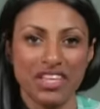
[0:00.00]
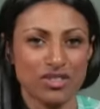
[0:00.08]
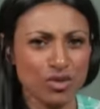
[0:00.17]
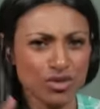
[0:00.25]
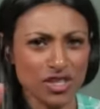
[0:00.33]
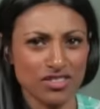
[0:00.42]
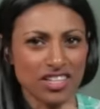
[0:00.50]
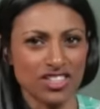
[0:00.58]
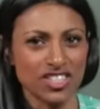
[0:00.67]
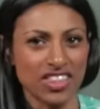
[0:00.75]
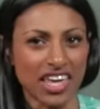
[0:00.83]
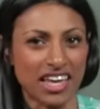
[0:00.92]
But there's also
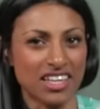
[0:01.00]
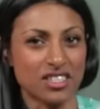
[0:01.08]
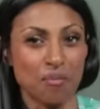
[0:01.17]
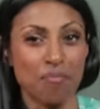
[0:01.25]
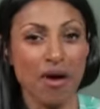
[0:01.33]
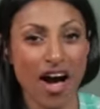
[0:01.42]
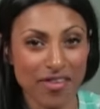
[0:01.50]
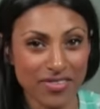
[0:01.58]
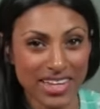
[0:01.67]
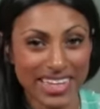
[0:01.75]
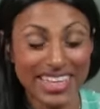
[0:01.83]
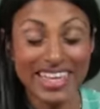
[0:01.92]
such a thing as a
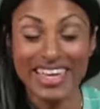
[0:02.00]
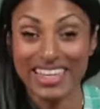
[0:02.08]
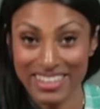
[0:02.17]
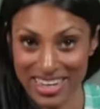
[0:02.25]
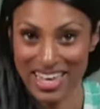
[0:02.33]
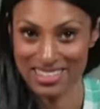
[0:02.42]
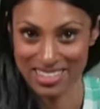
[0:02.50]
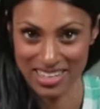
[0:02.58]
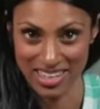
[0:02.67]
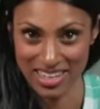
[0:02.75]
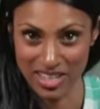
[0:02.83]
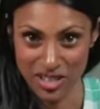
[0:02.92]
perfectly
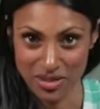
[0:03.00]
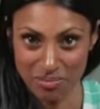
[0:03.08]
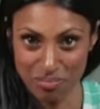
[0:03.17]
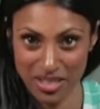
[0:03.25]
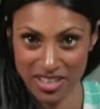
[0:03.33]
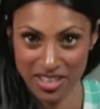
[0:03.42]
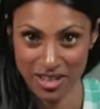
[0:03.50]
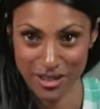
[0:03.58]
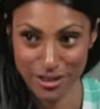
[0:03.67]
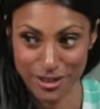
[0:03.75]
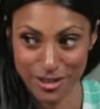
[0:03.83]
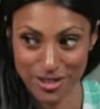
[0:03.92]
inelastic collision
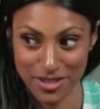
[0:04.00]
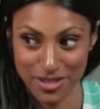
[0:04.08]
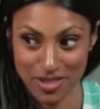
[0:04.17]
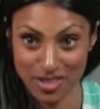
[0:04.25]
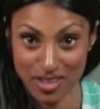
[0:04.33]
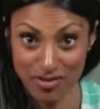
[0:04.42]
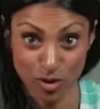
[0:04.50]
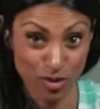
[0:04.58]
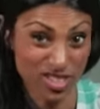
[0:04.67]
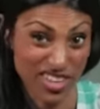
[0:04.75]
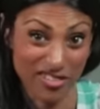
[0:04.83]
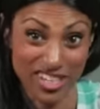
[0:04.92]
because, of
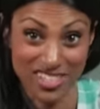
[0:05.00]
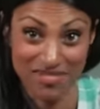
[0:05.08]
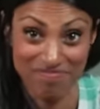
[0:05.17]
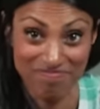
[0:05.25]
course there is.